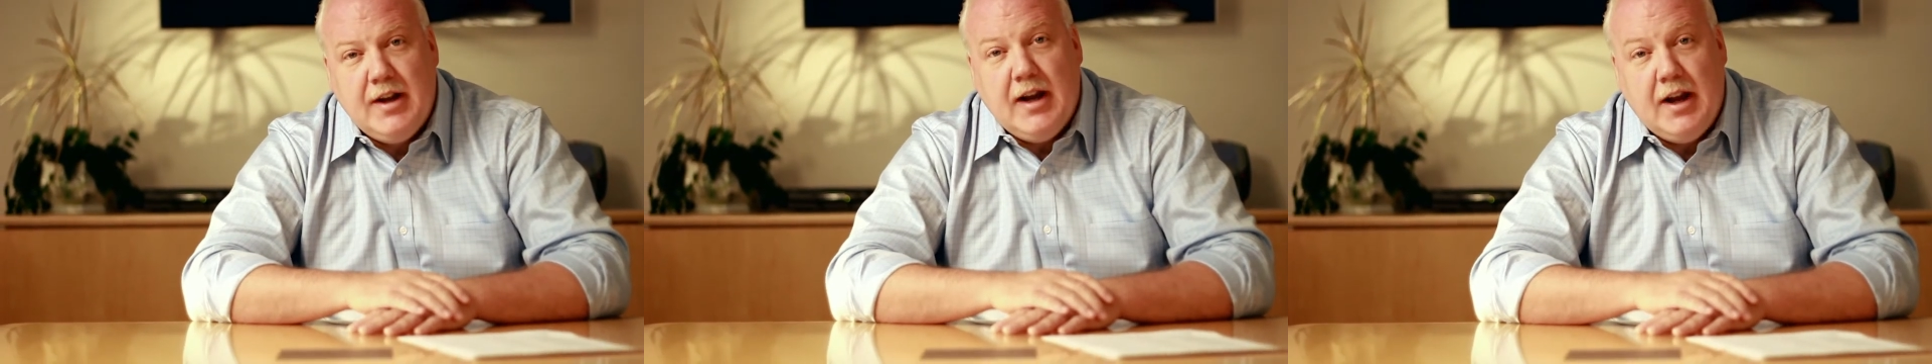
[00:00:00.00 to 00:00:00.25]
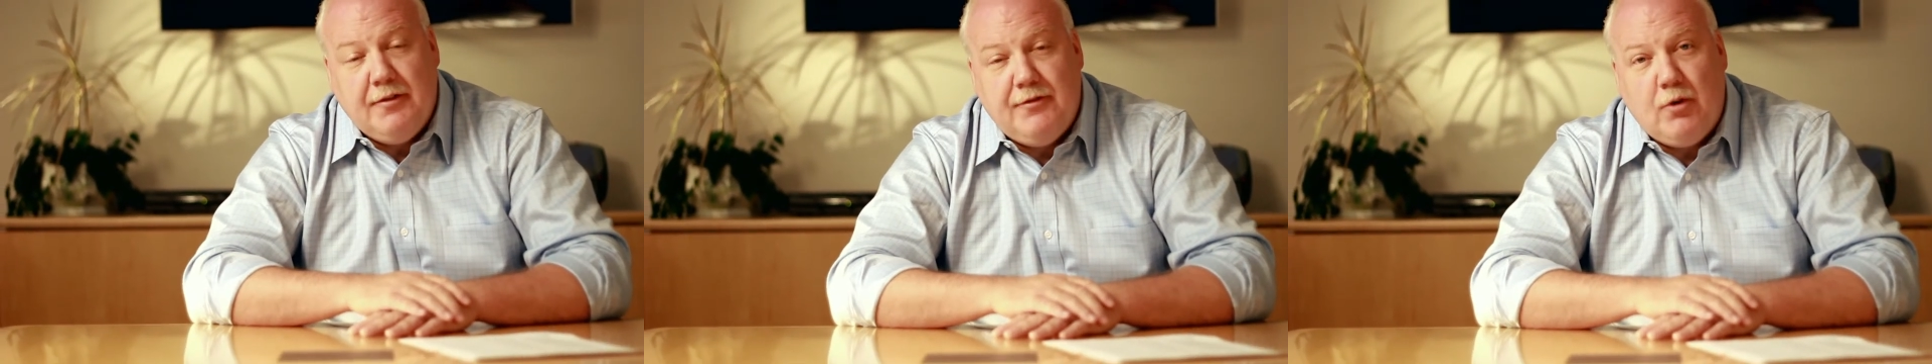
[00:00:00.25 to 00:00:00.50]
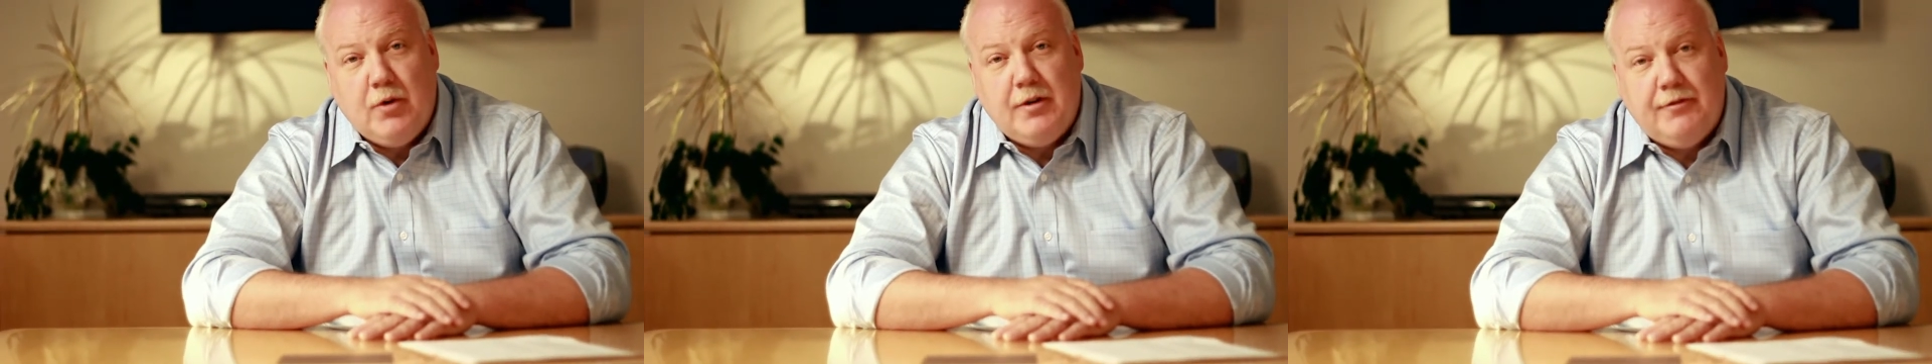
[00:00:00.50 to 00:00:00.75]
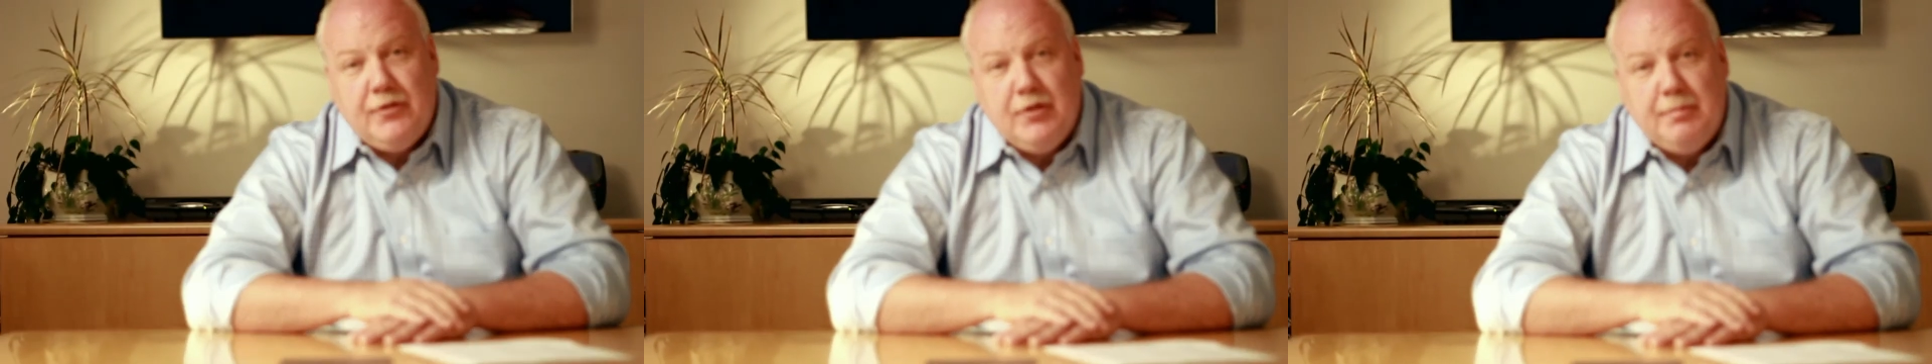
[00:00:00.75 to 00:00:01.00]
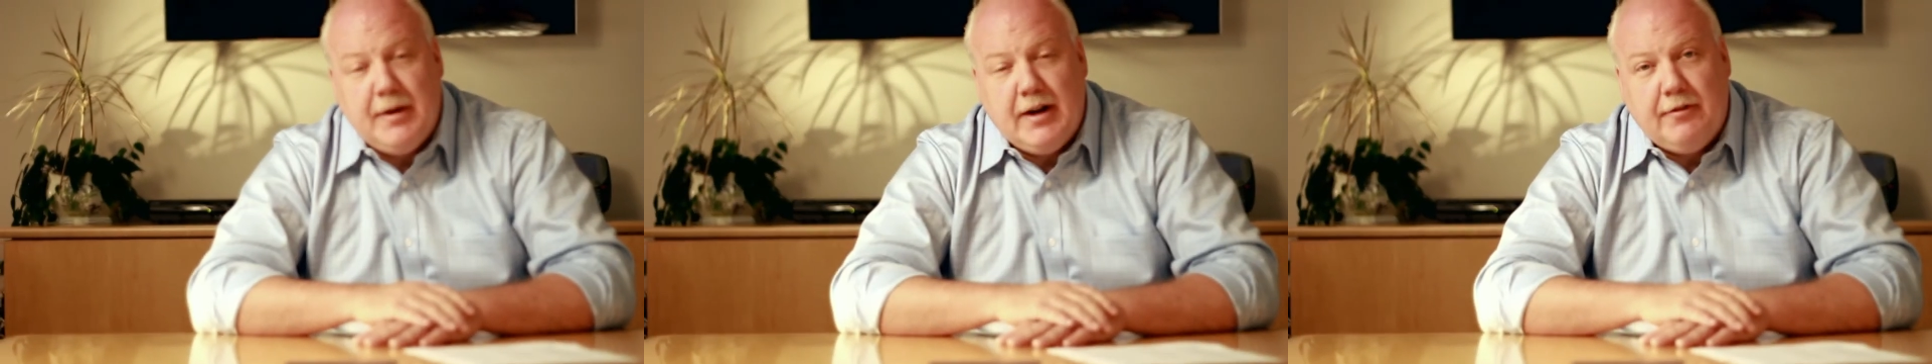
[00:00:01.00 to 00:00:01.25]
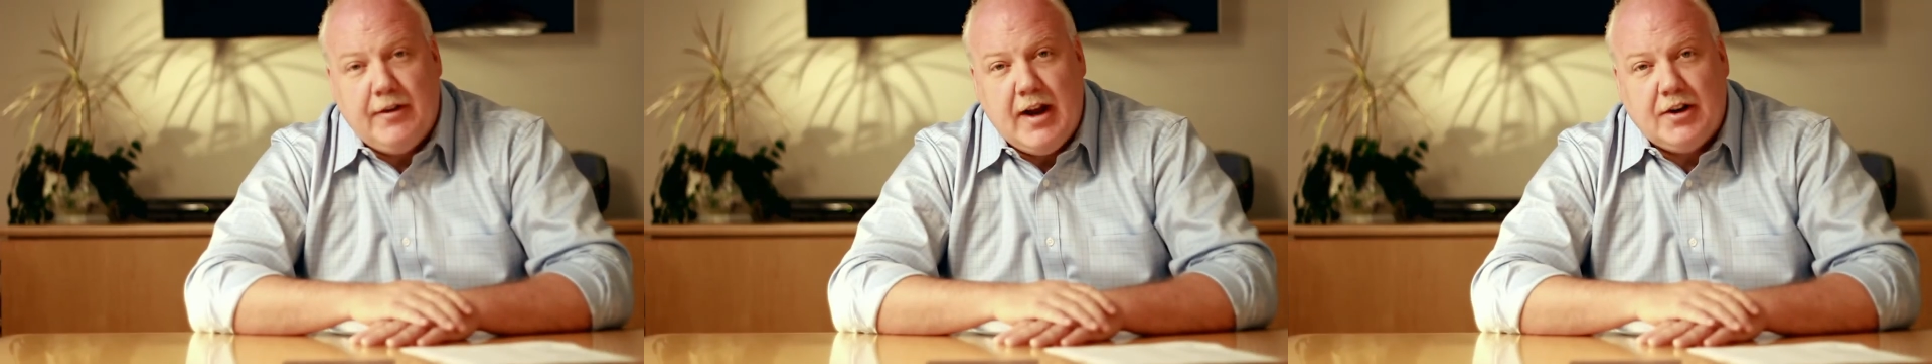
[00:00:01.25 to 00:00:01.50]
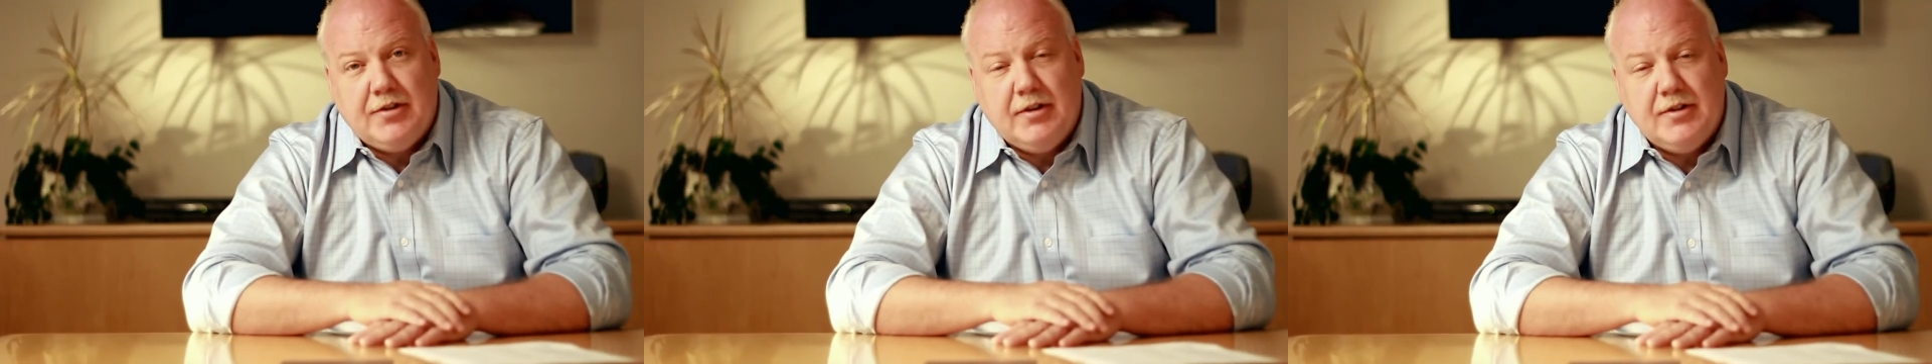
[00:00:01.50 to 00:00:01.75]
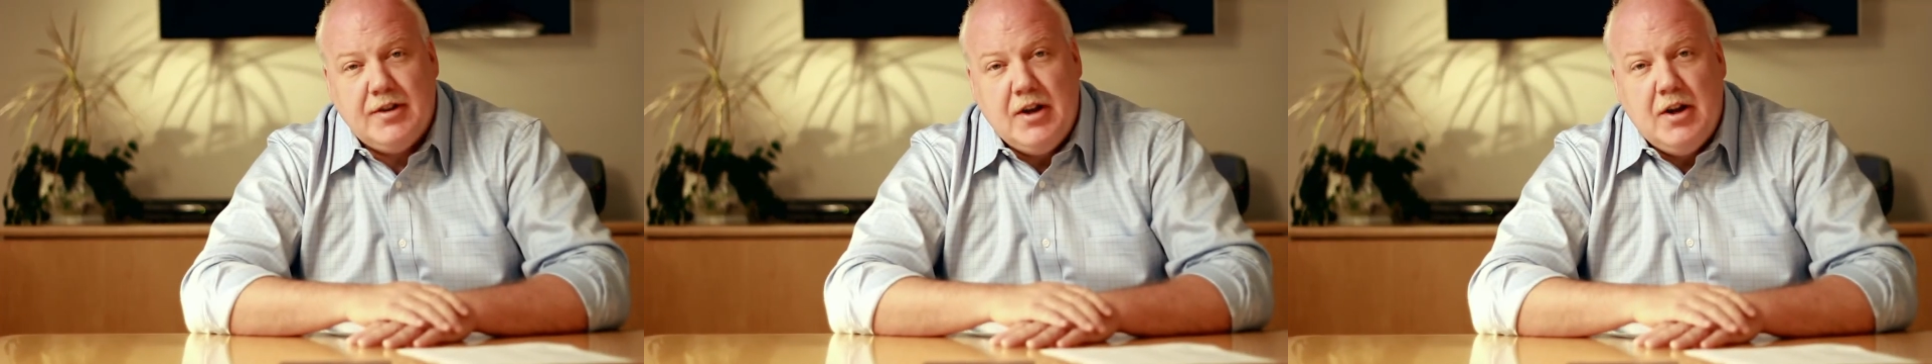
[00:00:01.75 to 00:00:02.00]
and foreign food
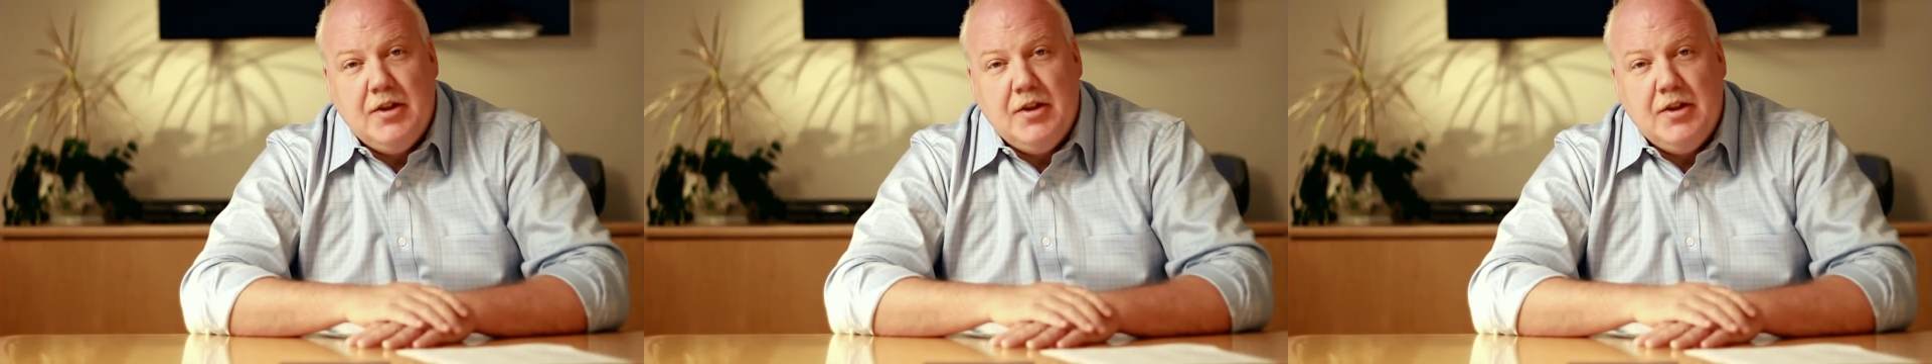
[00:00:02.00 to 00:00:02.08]
manufacturers.